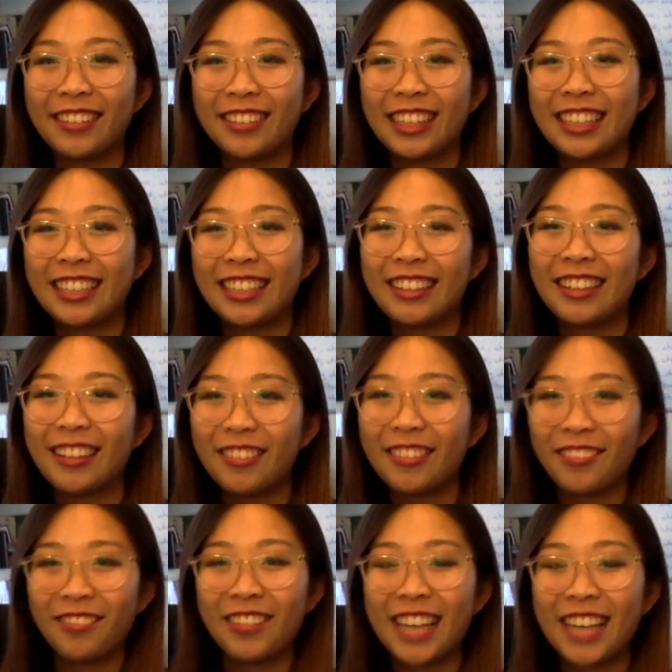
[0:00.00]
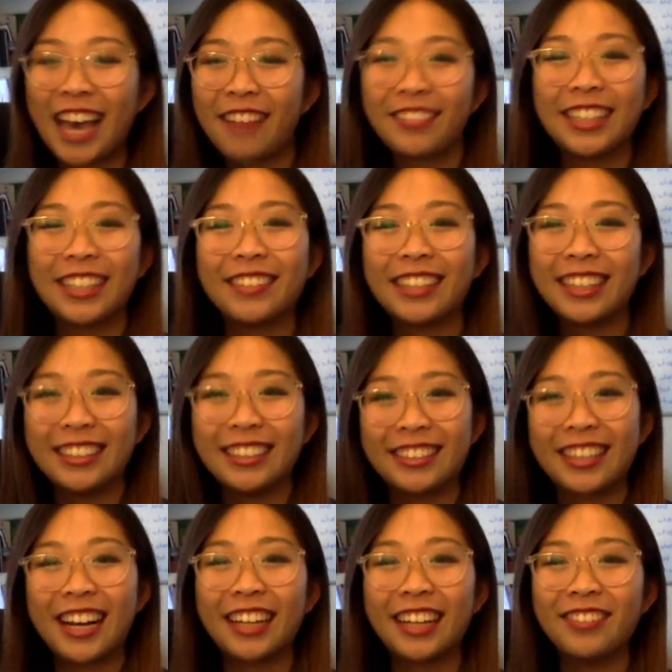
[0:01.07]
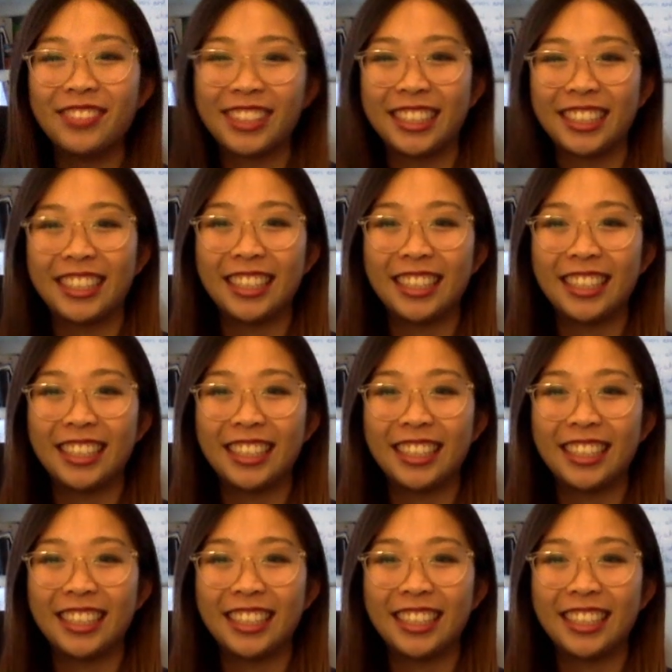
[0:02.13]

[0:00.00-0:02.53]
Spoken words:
get to be happy with those carbs.